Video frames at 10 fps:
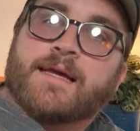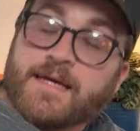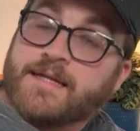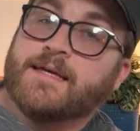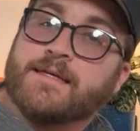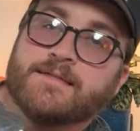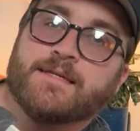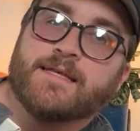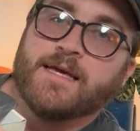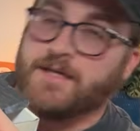Getting into
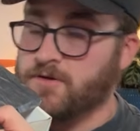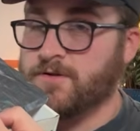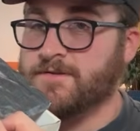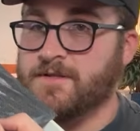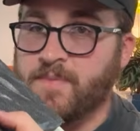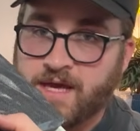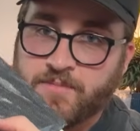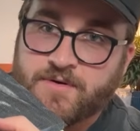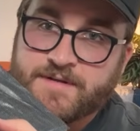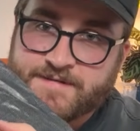the innards, the
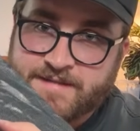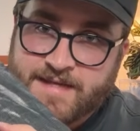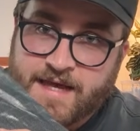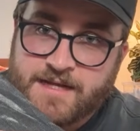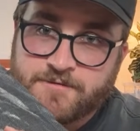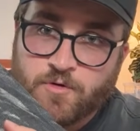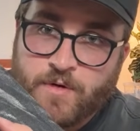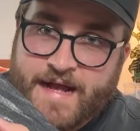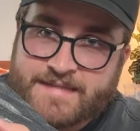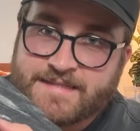paper is this kind of
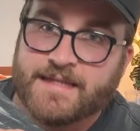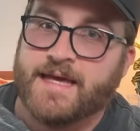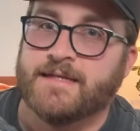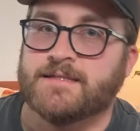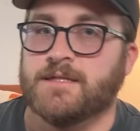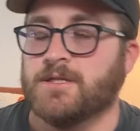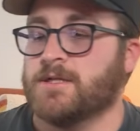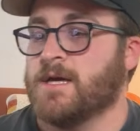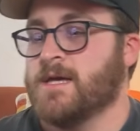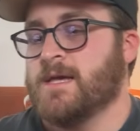grasslands
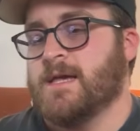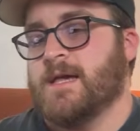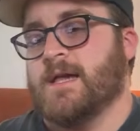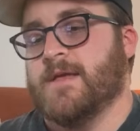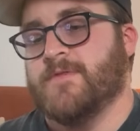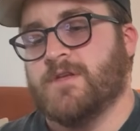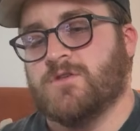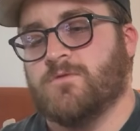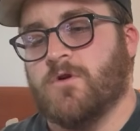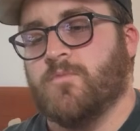look, and then
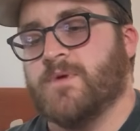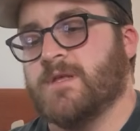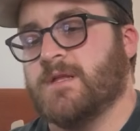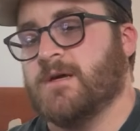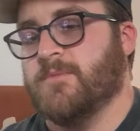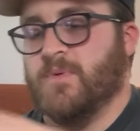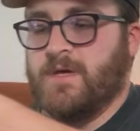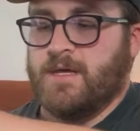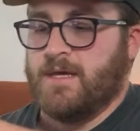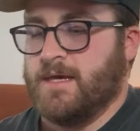you open it up,
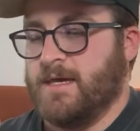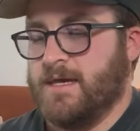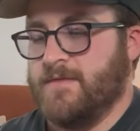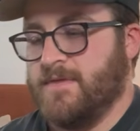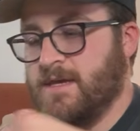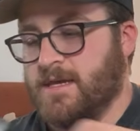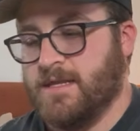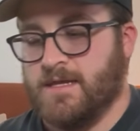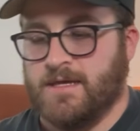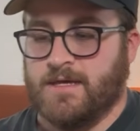and then
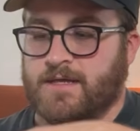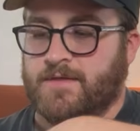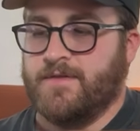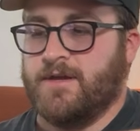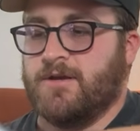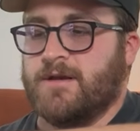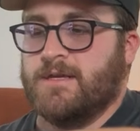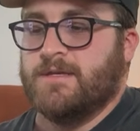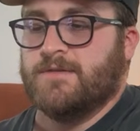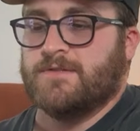there
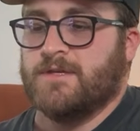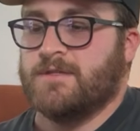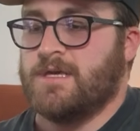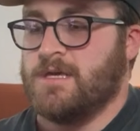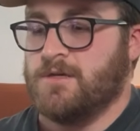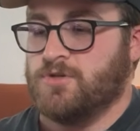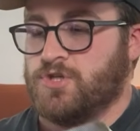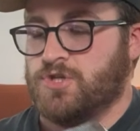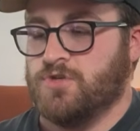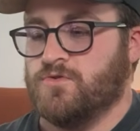is the
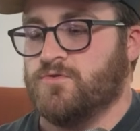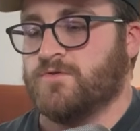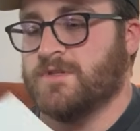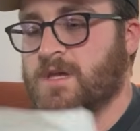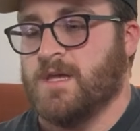shoes